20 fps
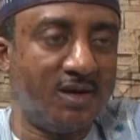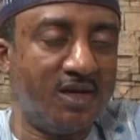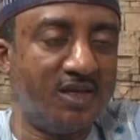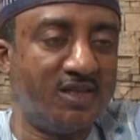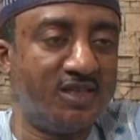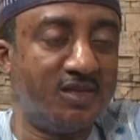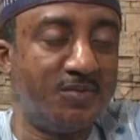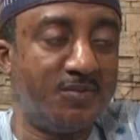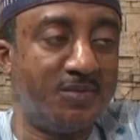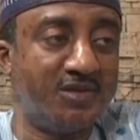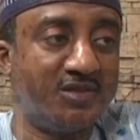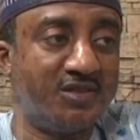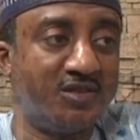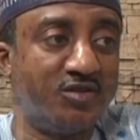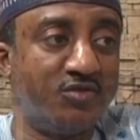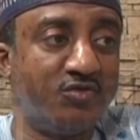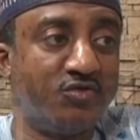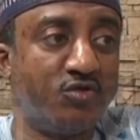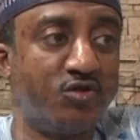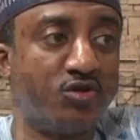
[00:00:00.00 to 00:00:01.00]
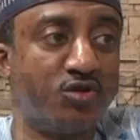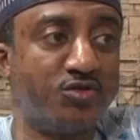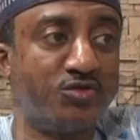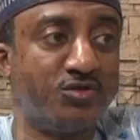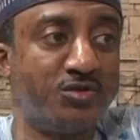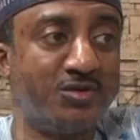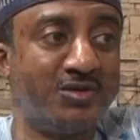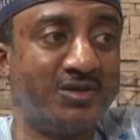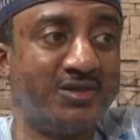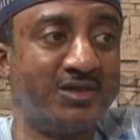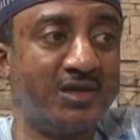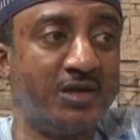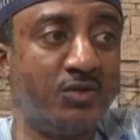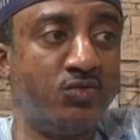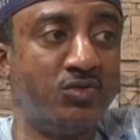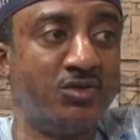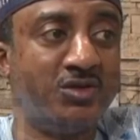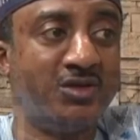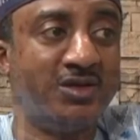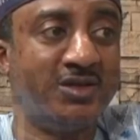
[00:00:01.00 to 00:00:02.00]
80% of corruption
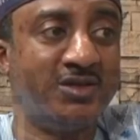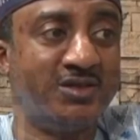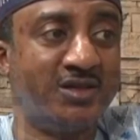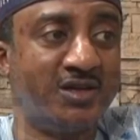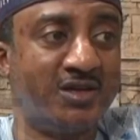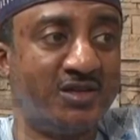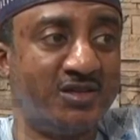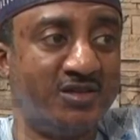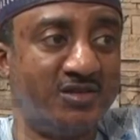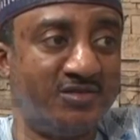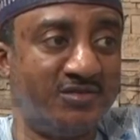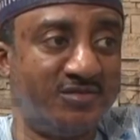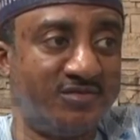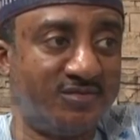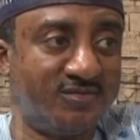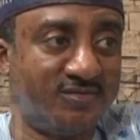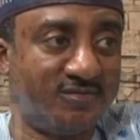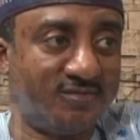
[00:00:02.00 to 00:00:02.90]
resides within executive.